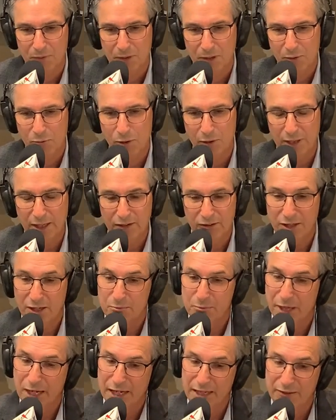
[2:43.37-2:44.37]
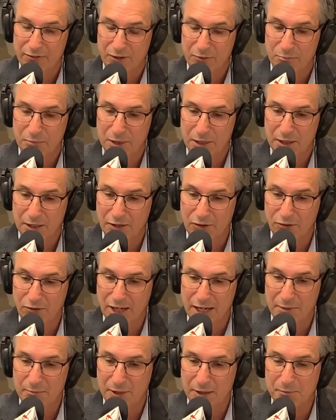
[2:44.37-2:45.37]
Well, LinkedIn might even be the
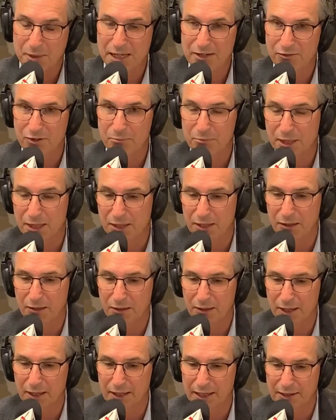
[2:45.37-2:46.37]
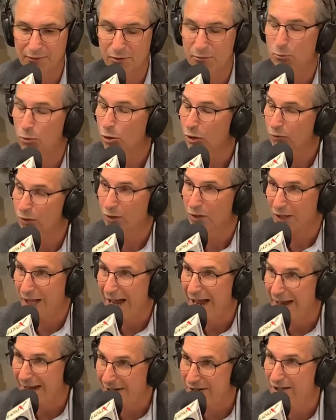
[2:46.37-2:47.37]
same, but it might even be even more of a
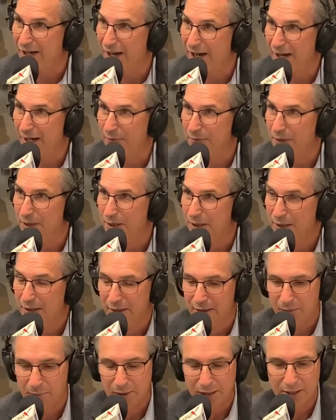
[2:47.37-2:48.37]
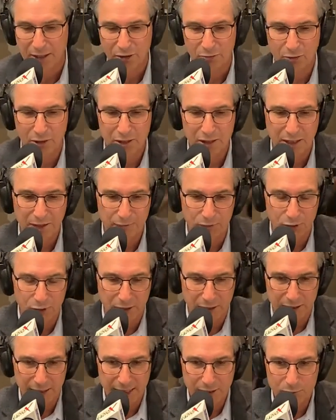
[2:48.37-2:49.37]
lag time, because really, if you
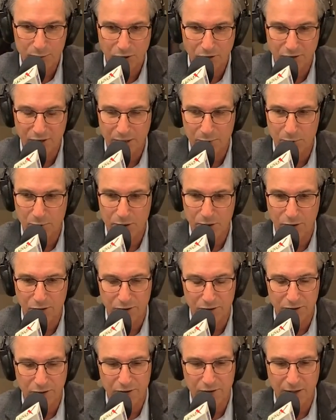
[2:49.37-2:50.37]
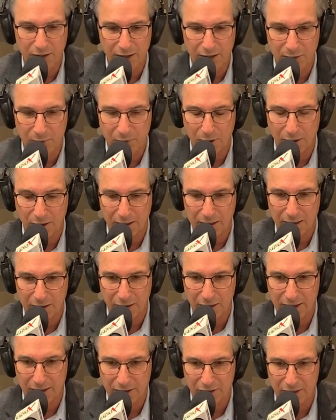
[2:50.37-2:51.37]
connect with someone who's in your target market on
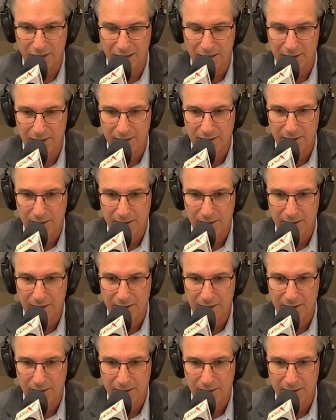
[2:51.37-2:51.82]
LinkedIn,